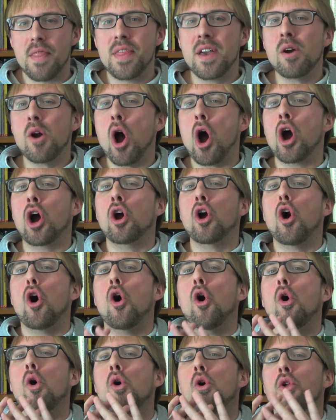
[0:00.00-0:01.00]
There are
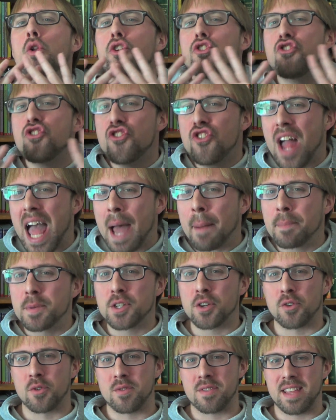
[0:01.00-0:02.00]
whole
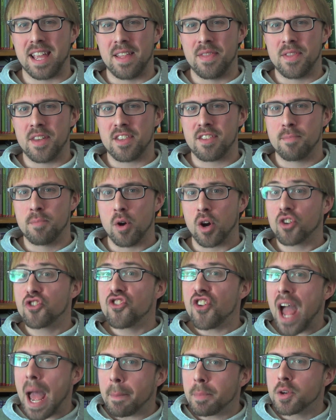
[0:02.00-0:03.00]
chapters in this book,
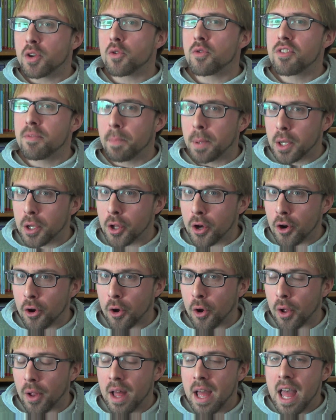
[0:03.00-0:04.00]
chapters
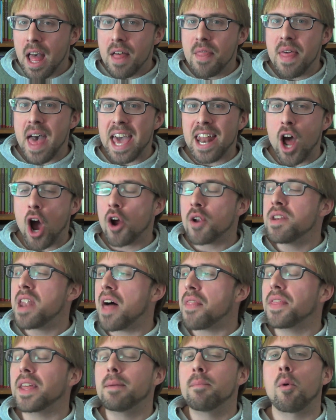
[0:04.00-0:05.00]
plural, that are
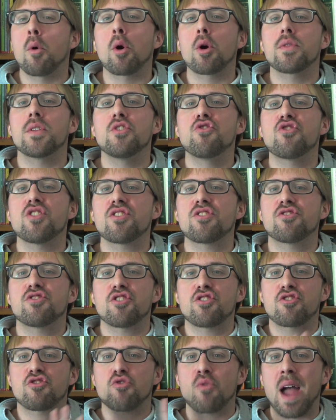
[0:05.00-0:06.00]
nothing more than just
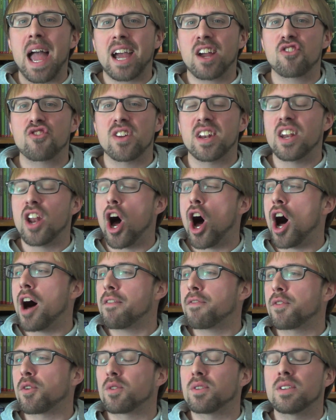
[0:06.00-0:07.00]
distraction and
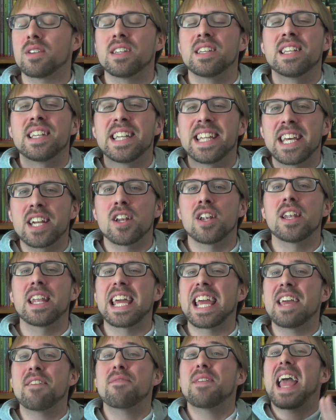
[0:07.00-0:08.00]
offer
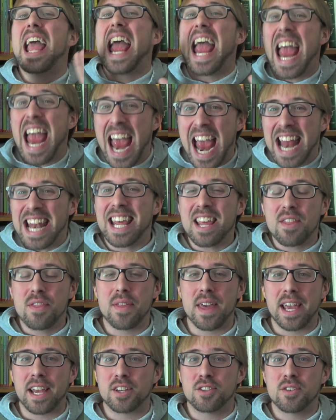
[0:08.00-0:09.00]
little, if
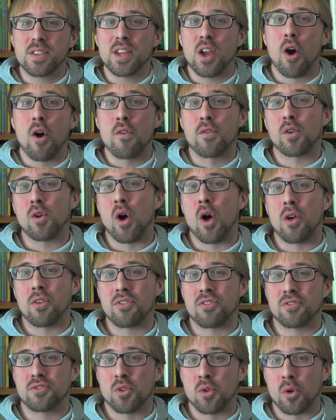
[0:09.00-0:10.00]
anything, to the overall
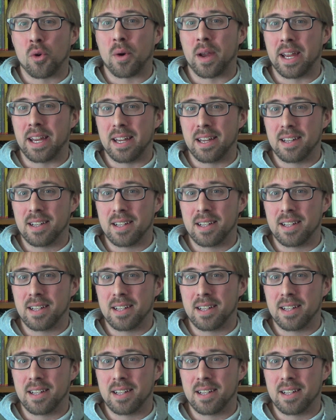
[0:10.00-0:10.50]
story.